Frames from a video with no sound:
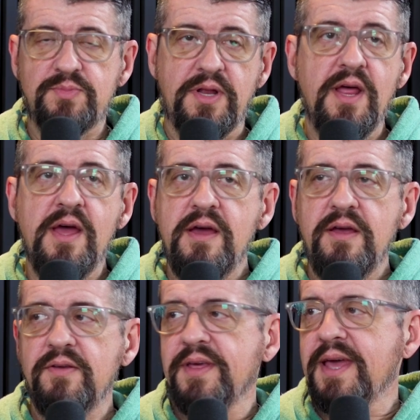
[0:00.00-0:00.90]
but,
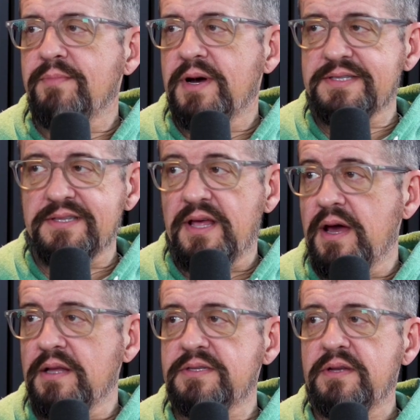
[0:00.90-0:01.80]
they get
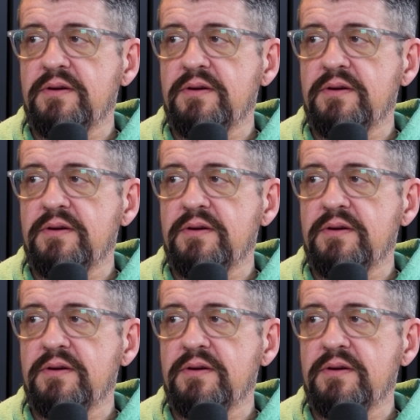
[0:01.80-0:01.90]
mudslides.